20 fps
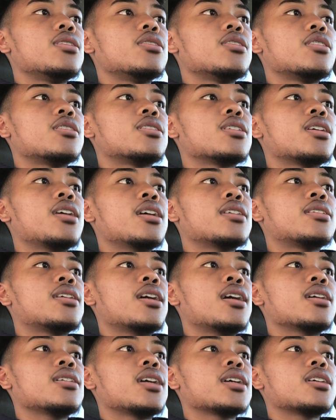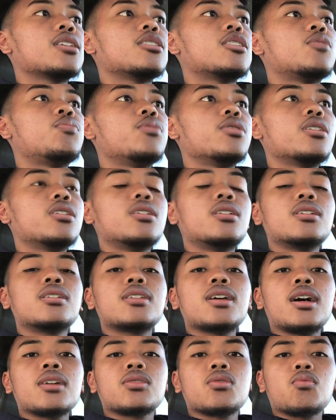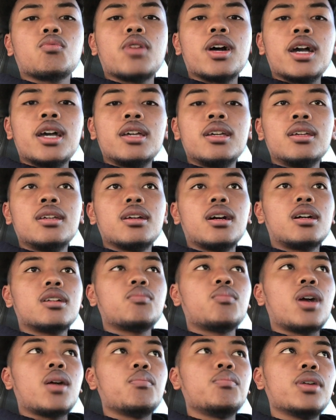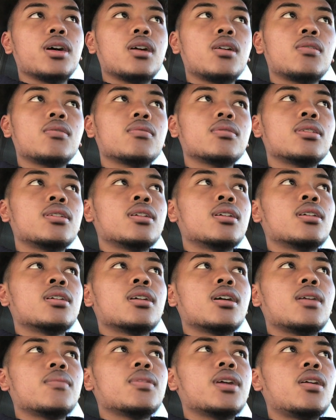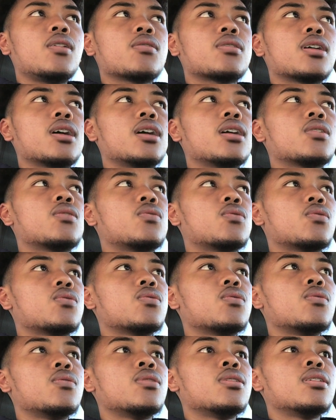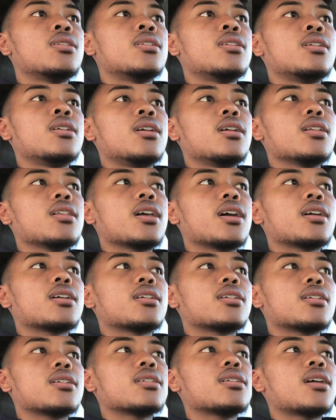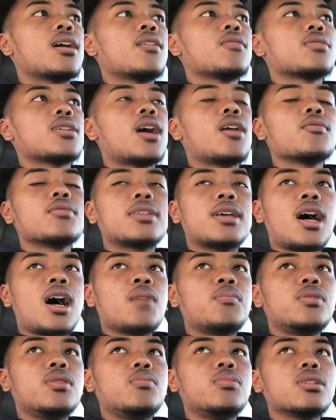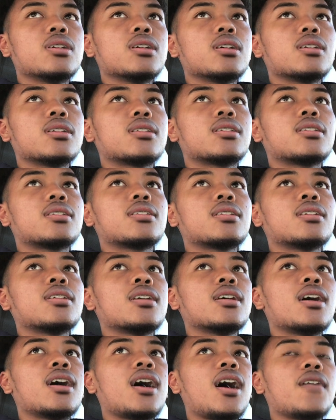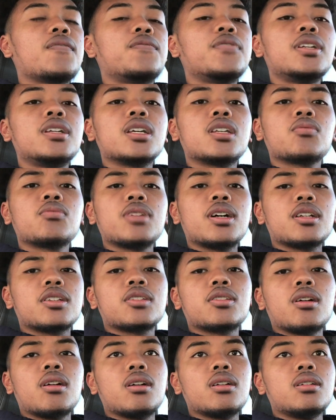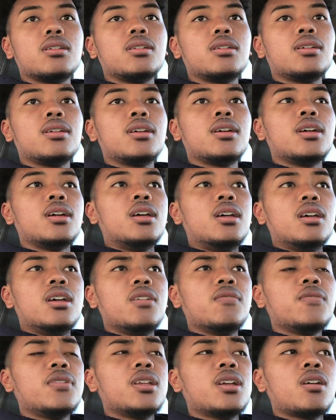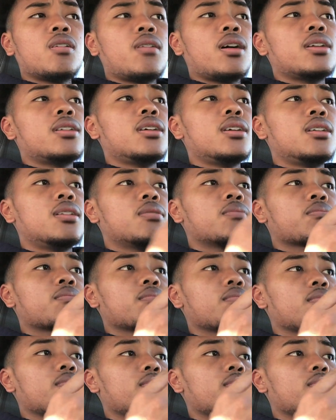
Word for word: just to get that like experience out the way under my belt, I'm like, okay, cool. Like I was, I was happy because I finished what I started. Even though I didn't